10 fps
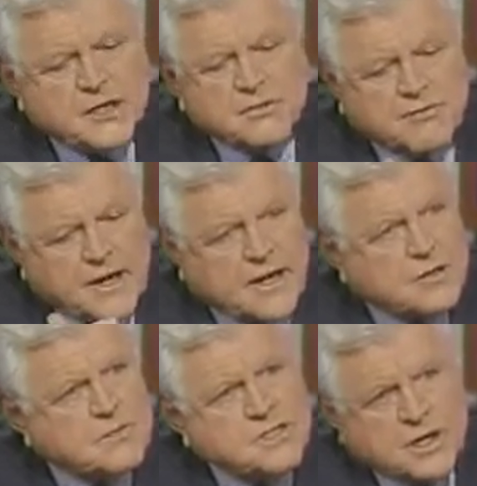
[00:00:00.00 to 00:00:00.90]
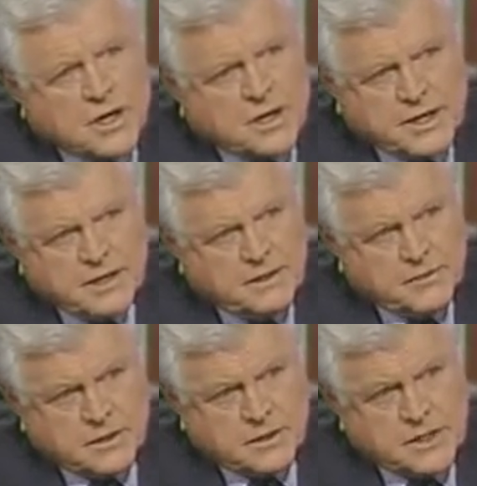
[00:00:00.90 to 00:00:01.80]
defy the majority
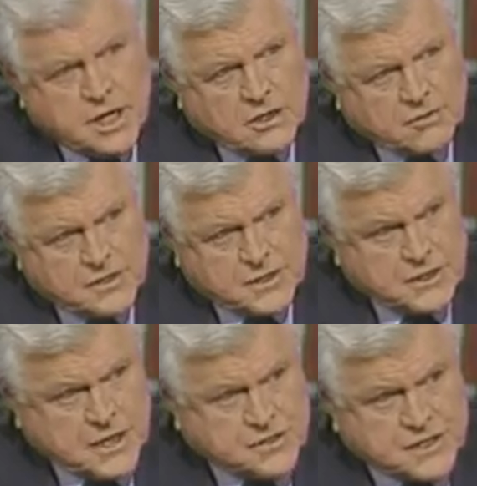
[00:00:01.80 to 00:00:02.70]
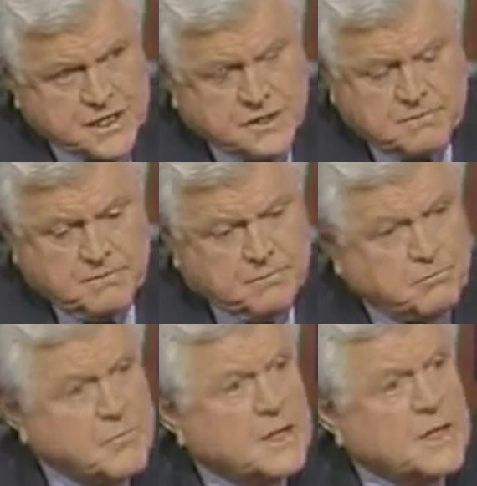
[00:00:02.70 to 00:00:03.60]
of the Congress of the United States
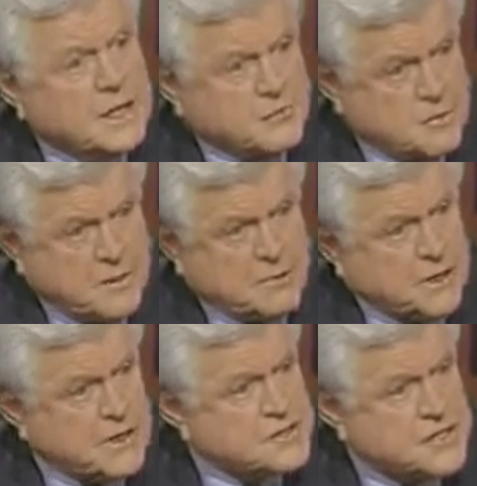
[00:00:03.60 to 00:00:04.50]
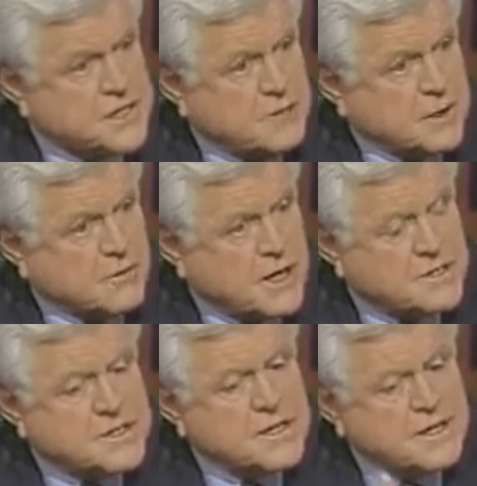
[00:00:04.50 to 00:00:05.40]
in Republicans and
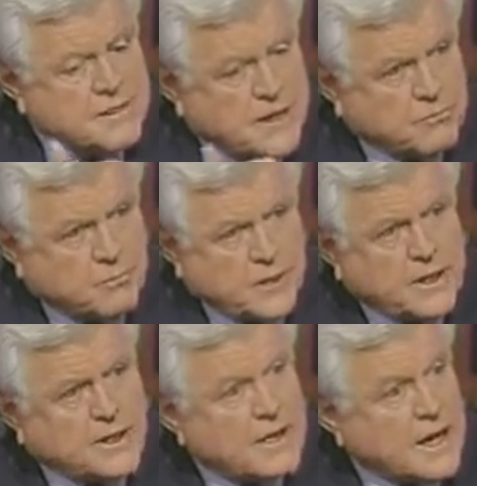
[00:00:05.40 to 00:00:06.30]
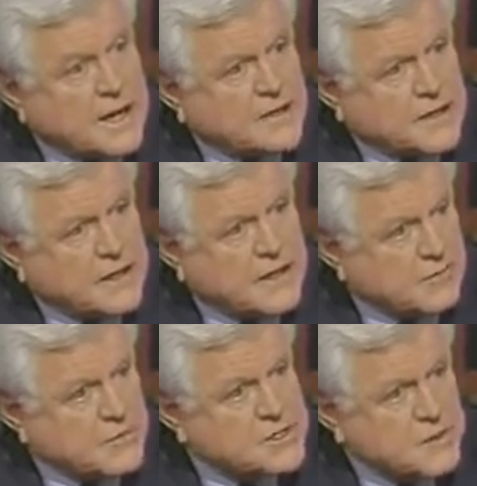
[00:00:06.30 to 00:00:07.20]
Democrats, then we, I think, have
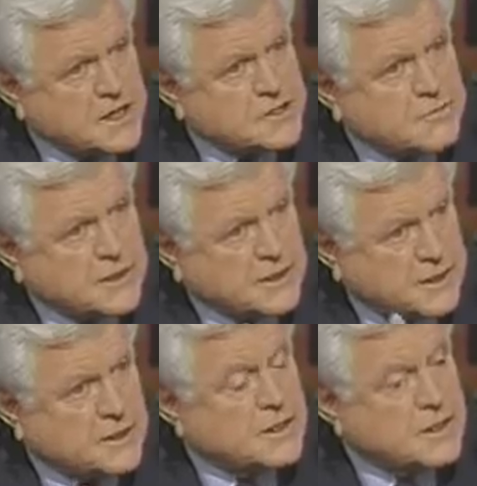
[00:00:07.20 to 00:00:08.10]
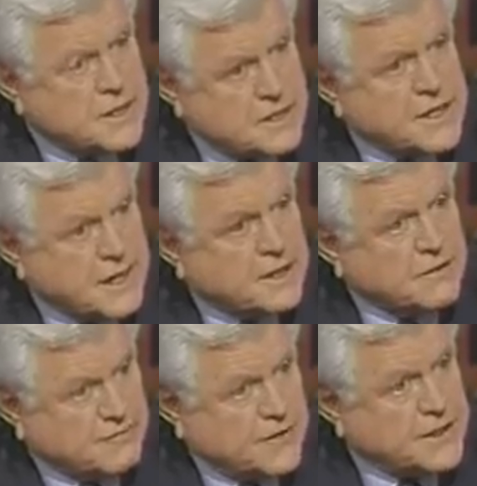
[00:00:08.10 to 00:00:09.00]
a responsibility to
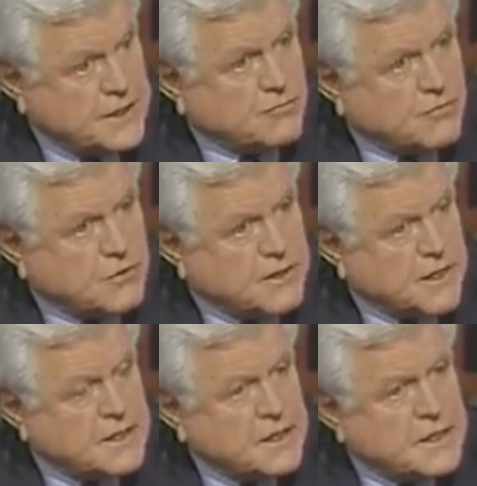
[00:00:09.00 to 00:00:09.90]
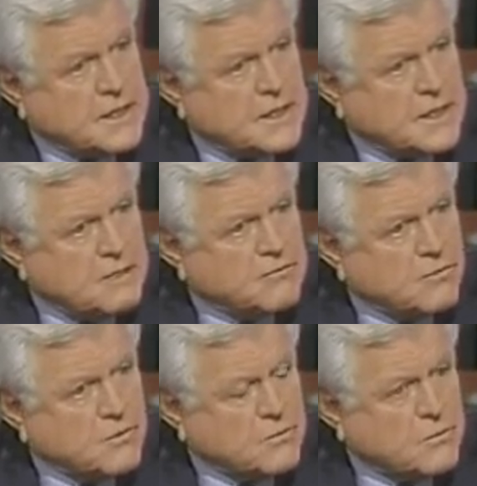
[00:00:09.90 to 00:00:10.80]
end the funding for that
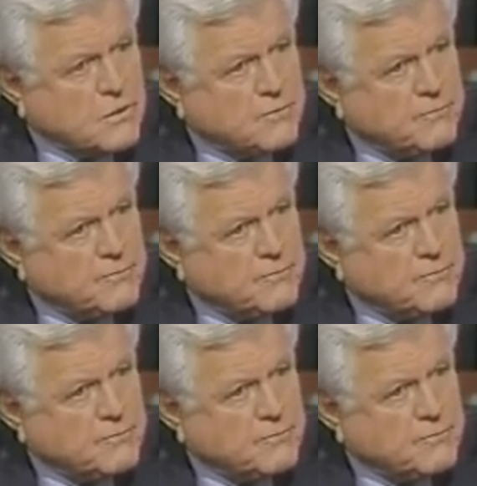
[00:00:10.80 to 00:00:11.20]
for the war.